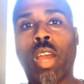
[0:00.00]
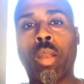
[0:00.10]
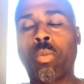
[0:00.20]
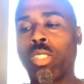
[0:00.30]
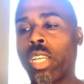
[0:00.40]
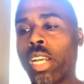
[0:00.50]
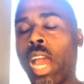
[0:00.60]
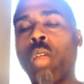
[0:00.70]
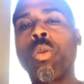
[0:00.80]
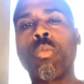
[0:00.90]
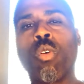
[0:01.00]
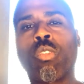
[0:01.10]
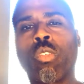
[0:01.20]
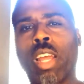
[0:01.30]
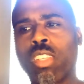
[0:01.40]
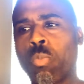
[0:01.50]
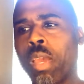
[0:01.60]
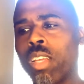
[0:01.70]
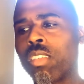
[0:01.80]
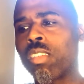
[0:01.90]
to project. How do we move through that
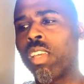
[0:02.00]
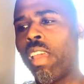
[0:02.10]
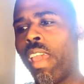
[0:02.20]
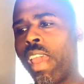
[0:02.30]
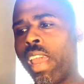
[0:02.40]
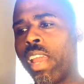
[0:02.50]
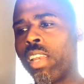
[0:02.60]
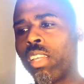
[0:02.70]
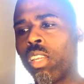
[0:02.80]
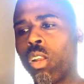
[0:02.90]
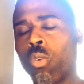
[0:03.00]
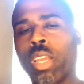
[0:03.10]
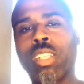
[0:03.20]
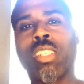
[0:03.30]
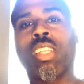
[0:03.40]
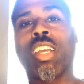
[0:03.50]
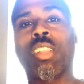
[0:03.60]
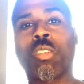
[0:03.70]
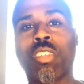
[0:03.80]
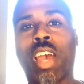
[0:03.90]
space and, get to the
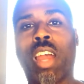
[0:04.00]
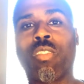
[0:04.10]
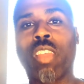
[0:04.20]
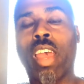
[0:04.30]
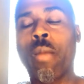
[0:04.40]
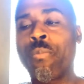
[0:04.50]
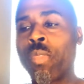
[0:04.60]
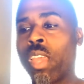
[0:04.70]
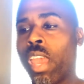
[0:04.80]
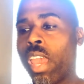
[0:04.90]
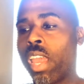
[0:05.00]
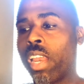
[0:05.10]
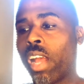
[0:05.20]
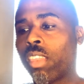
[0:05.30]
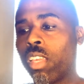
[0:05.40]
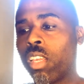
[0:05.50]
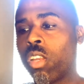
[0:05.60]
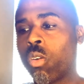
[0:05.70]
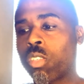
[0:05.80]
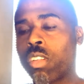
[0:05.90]
other side of that? And I think,
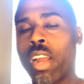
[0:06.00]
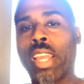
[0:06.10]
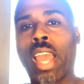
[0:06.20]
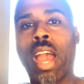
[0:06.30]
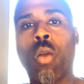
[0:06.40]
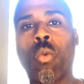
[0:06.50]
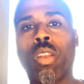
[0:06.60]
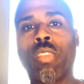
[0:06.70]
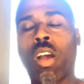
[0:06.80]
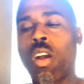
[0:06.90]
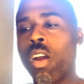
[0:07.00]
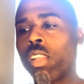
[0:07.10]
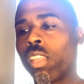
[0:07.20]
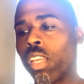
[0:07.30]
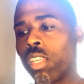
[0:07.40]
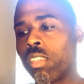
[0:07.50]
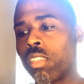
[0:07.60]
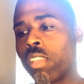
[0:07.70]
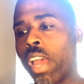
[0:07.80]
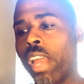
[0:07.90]
starting out, one of the hard things
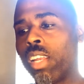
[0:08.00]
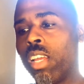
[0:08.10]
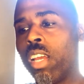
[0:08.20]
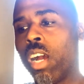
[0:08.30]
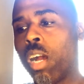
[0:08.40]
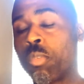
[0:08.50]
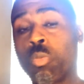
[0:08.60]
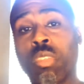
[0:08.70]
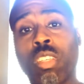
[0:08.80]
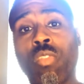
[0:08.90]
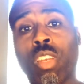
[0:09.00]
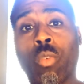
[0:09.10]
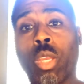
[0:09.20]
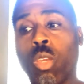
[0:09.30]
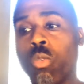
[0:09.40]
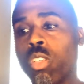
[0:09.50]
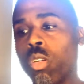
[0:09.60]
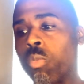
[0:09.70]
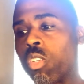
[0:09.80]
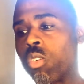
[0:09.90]
is that, specifically with
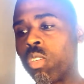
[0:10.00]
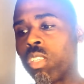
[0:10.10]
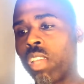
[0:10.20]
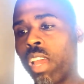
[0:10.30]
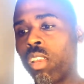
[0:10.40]
YouTube too, is that,